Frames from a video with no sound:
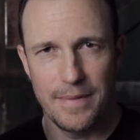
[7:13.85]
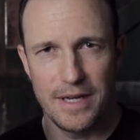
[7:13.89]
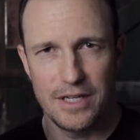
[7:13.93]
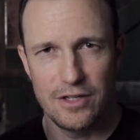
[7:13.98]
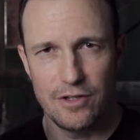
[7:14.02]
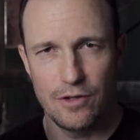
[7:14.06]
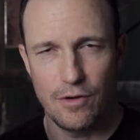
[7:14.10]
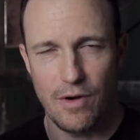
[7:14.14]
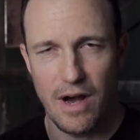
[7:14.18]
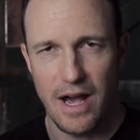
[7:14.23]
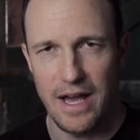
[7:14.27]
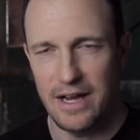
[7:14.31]

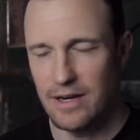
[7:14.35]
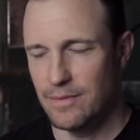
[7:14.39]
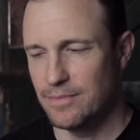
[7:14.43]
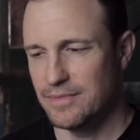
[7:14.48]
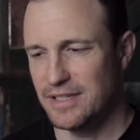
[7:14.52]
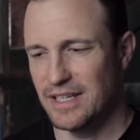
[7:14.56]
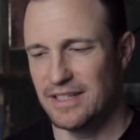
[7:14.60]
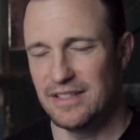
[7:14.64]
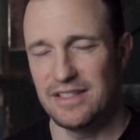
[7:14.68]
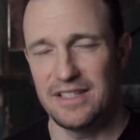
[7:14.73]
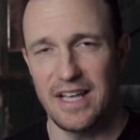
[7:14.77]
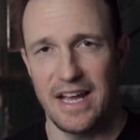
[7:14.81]
menu
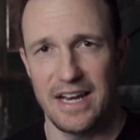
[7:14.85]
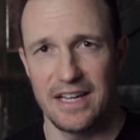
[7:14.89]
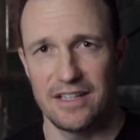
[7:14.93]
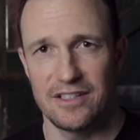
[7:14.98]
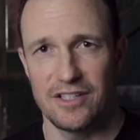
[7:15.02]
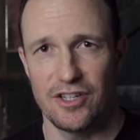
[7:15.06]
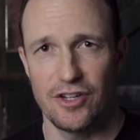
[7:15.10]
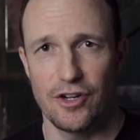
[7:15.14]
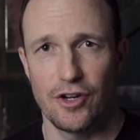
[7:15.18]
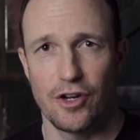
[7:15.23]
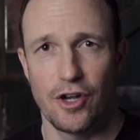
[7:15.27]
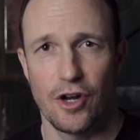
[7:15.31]
items and
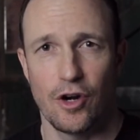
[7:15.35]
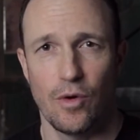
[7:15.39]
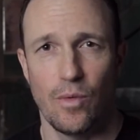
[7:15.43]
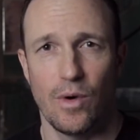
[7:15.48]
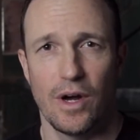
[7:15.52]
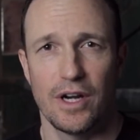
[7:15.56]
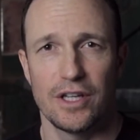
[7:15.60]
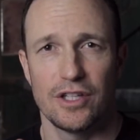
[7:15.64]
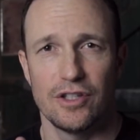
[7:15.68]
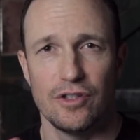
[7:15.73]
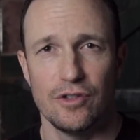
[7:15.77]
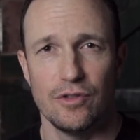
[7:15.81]
settings that you're going to
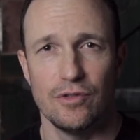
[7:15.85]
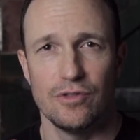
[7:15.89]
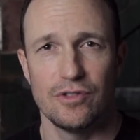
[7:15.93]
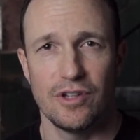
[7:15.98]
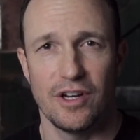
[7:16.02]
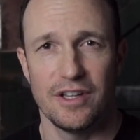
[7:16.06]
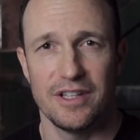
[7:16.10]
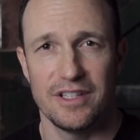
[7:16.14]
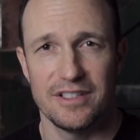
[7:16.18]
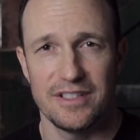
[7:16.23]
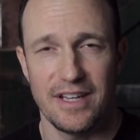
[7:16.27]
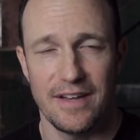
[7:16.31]
want to use
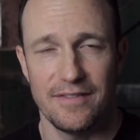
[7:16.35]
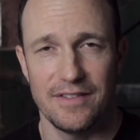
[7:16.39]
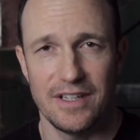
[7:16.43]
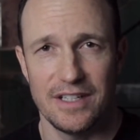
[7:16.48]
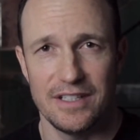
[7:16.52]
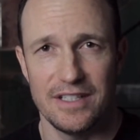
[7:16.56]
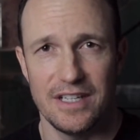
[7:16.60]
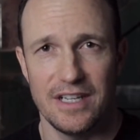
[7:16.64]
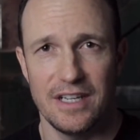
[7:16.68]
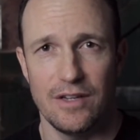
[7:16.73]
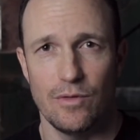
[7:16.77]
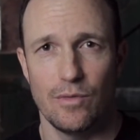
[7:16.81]
on the
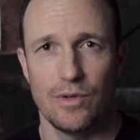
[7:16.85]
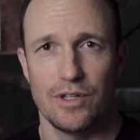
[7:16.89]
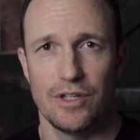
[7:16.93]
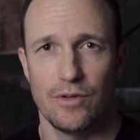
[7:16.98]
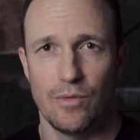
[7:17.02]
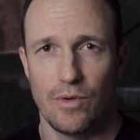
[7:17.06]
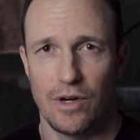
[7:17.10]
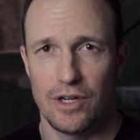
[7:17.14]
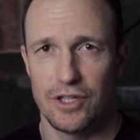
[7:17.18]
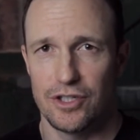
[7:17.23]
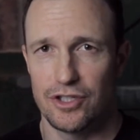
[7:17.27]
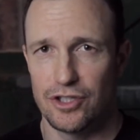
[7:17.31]
70D when
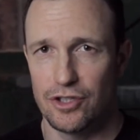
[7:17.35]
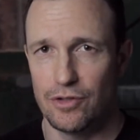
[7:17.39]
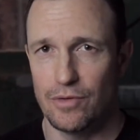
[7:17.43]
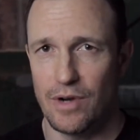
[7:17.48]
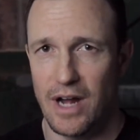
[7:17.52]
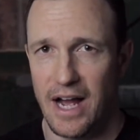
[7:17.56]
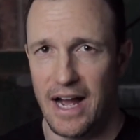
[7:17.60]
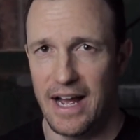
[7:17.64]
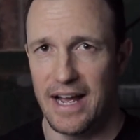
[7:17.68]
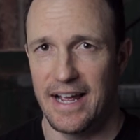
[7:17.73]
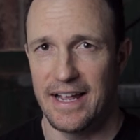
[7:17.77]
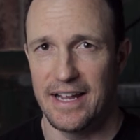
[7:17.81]
you want to shoot
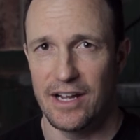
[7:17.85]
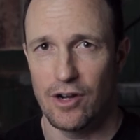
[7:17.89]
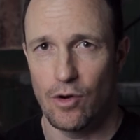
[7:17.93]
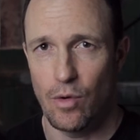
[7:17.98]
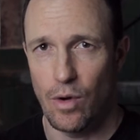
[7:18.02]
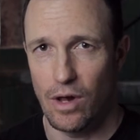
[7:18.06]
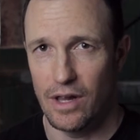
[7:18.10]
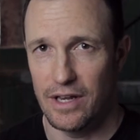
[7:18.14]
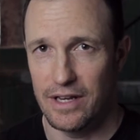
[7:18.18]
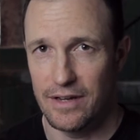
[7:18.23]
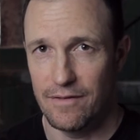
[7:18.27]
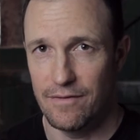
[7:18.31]
high
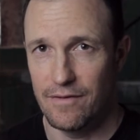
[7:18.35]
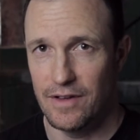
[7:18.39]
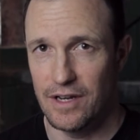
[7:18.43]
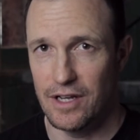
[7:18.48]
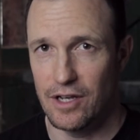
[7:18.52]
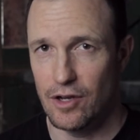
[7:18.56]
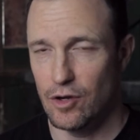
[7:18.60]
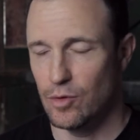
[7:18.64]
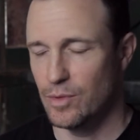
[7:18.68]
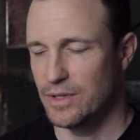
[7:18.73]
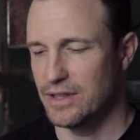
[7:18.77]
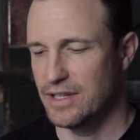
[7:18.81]
quality
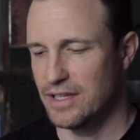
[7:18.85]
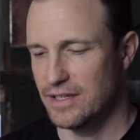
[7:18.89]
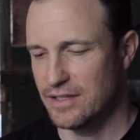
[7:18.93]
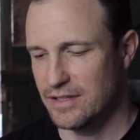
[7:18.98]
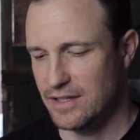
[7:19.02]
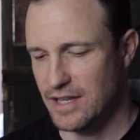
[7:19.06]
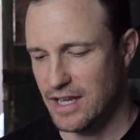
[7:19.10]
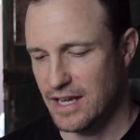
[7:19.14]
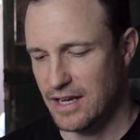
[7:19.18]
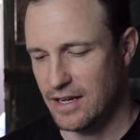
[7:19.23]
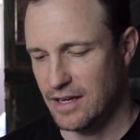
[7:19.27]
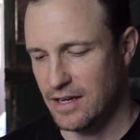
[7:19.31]
video with
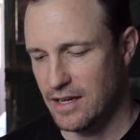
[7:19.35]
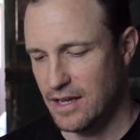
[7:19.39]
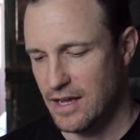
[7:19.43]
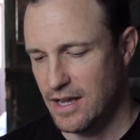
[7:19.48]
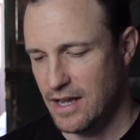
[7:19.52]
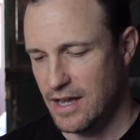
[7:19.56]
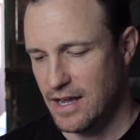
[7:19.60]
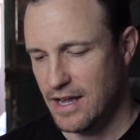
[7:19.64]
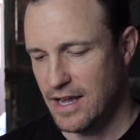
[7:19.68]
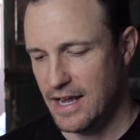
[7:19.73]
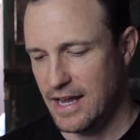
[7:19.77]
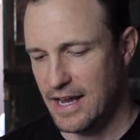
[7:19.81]
this thing.
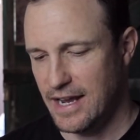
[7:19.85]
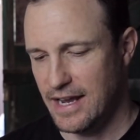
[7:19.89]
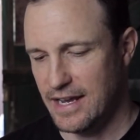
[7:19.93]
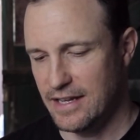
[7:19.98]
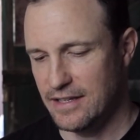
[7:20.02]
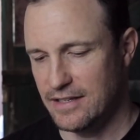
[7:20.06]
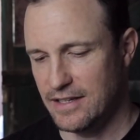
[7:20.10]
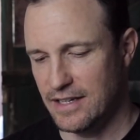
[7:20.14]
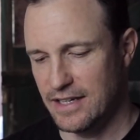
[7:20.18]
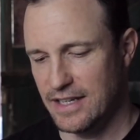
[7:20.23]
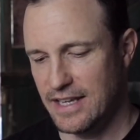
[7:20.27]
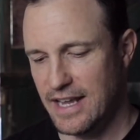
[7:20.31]

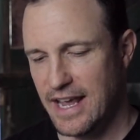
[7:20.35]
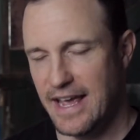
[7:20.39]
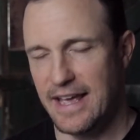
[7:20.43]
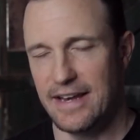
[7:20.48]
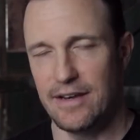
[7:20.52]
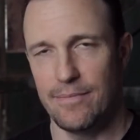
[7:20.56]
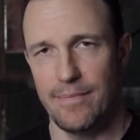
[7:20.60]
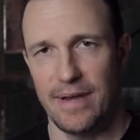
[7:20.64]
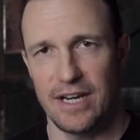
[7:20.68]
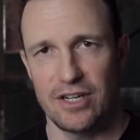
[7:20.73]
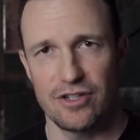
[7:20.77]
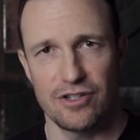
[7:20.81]
And
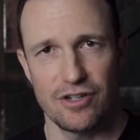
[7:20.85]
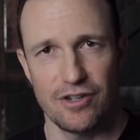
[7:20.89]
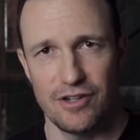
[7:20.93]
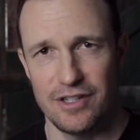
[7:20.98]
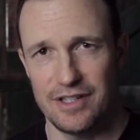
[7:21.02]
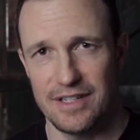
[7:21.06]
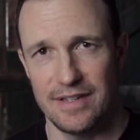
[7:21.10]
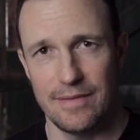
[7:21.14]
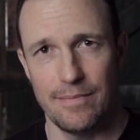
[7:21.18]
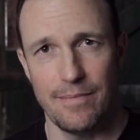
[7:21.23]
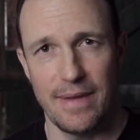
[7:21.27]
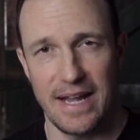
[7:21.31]
again, make sure
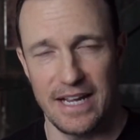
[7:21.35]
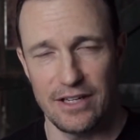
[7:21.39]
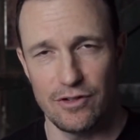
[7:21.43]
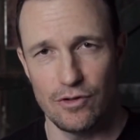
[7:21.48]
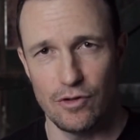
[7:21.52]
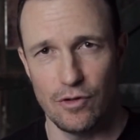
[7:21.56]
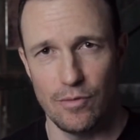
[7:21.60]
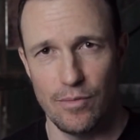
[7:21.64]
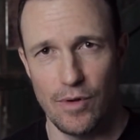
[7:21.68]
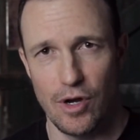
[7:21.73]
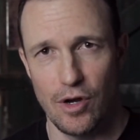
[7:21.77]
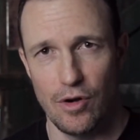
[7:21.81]
it's in
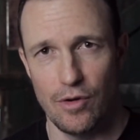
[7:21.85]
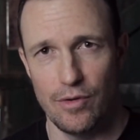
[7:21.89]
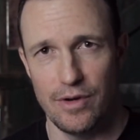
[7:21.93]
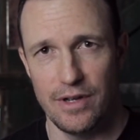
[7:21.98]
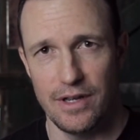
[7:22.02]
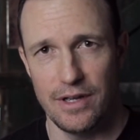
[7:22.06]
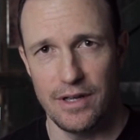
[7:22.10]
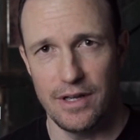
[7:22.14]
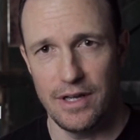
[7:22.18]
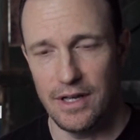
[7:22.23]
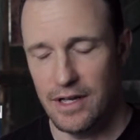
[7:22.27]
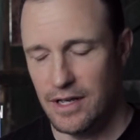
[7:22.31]
manual
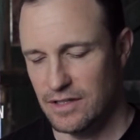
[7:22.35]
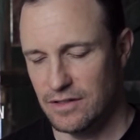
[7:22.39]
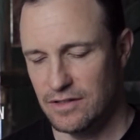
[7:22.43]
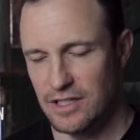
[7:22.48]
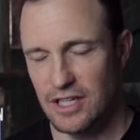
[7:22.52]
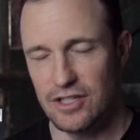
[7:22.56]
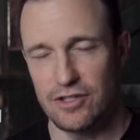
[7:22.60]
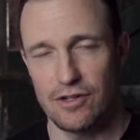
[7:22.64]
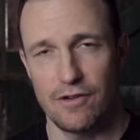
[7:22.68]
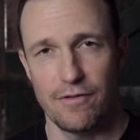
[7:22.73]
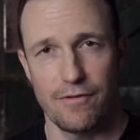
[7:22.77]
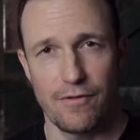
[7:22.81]
mode.
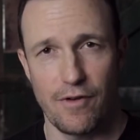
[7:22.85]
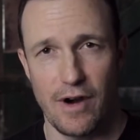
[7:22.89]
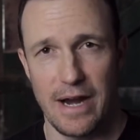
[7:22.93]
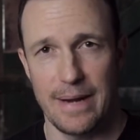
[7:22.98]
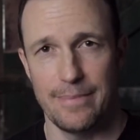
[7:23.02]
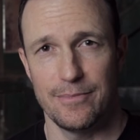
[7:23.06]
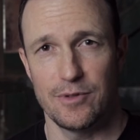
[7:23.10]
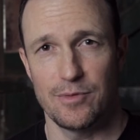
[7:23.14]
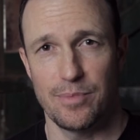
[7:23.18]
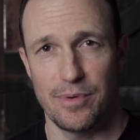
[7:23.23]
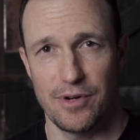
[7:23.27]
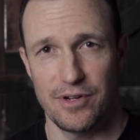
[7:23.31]
Set your
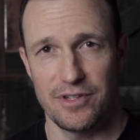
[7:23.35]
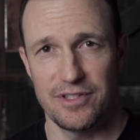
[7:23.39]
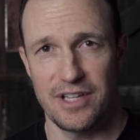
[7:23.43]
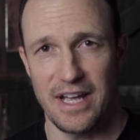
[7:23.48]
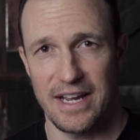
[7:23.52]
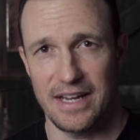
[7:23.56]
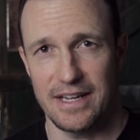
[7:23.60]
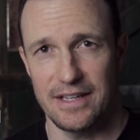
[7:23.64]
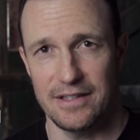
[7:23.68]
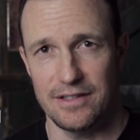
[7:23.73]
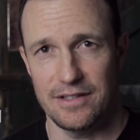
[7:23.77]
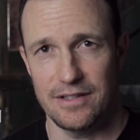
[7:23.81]
frames per
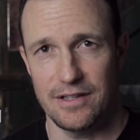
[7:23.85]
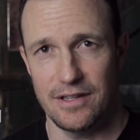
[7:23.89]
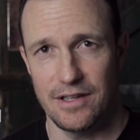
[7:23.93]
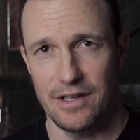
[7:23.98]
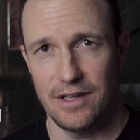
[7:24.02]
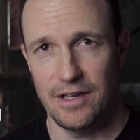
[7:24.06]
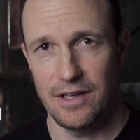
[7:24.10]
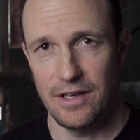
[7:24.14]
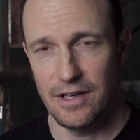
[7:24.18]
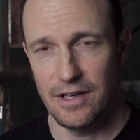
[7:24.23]
second.